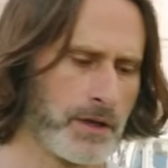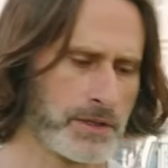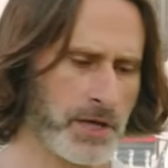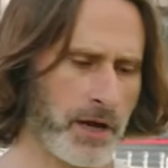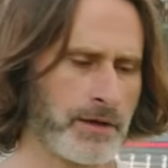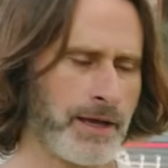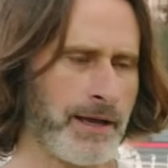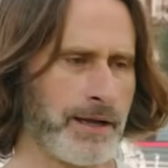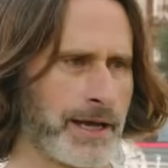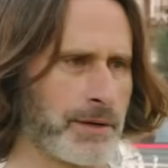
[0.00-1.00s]
So,
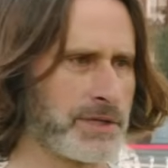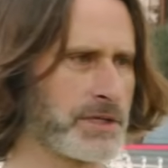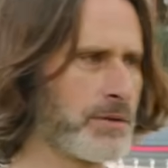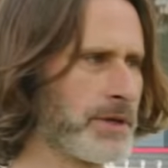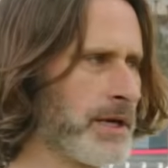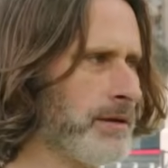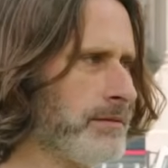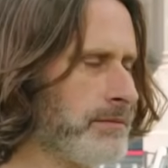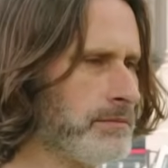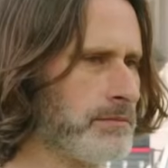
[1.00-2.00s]
how do we deal with it
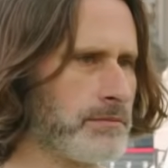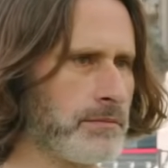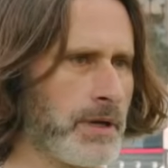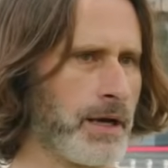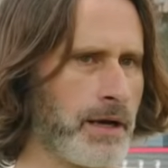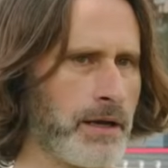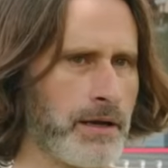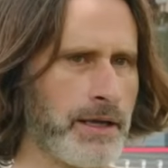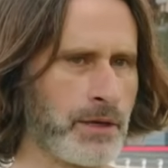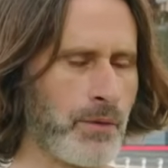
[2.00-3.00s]

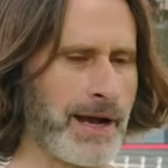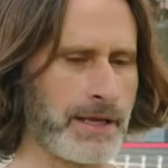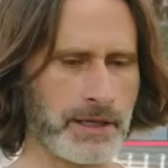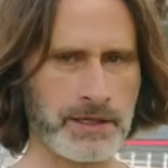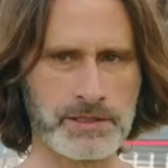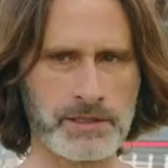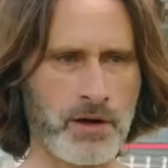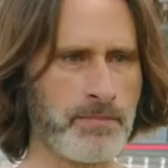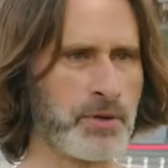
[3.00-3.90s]
in a way that is not